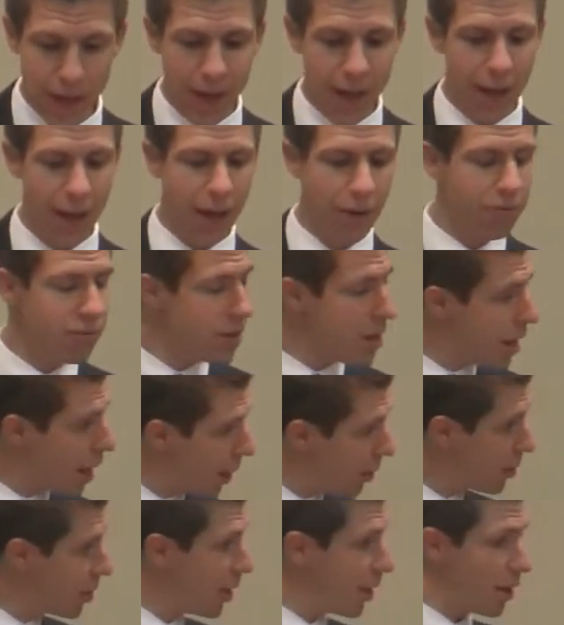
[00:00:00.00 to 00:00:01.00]
Have
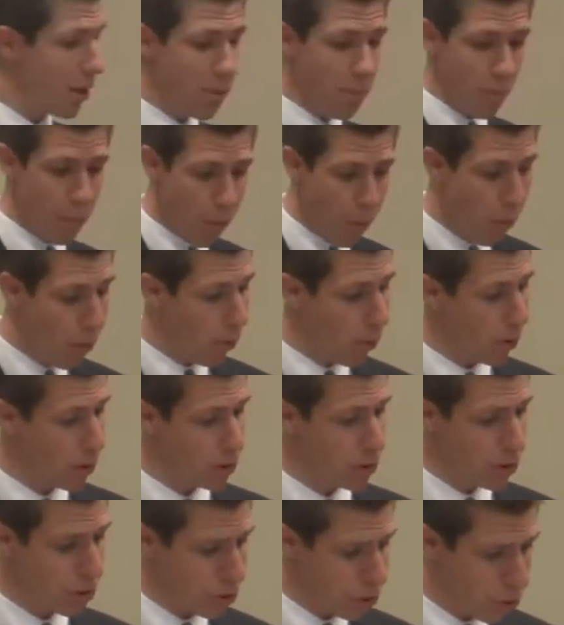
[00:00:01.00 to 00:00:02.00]
nothing more
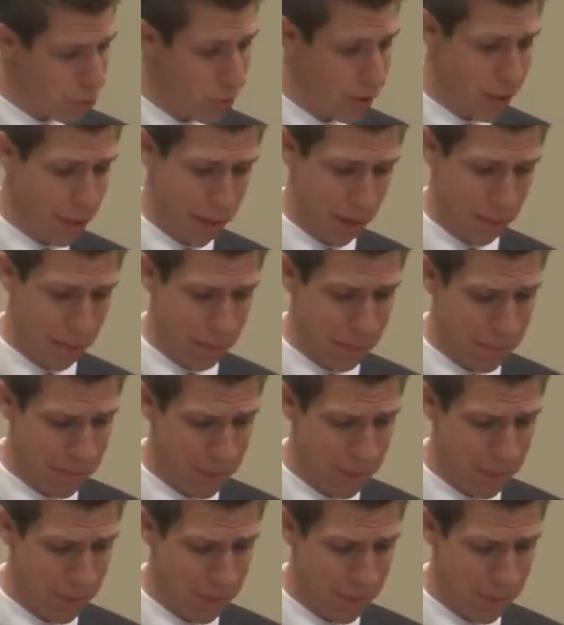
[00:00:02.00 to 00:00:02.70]
to do with them.